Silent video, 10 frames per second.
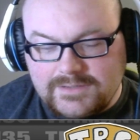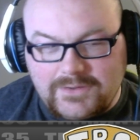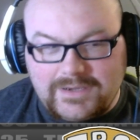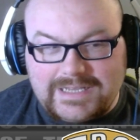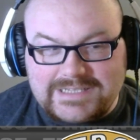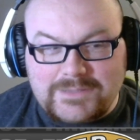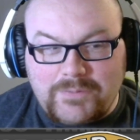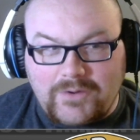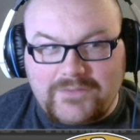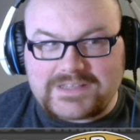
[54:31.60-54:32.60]
Look, it's the
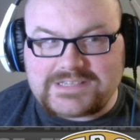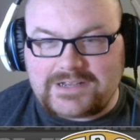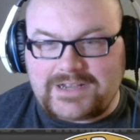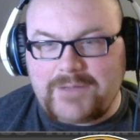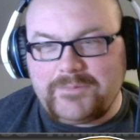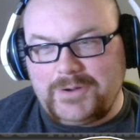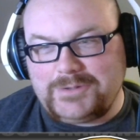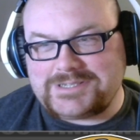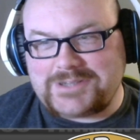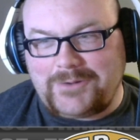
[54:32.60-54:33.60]
part that stuck out
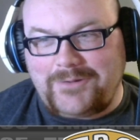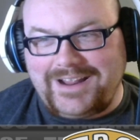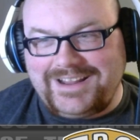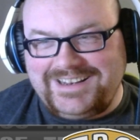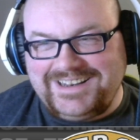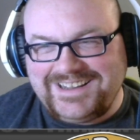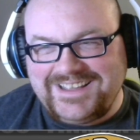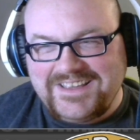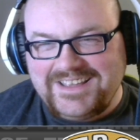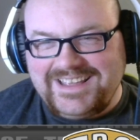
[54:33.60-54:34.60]
most. All right,
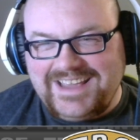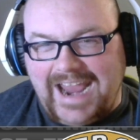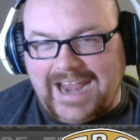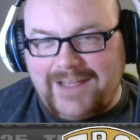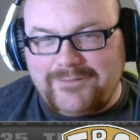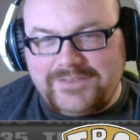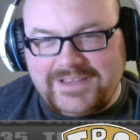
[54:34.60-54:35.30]
and I feel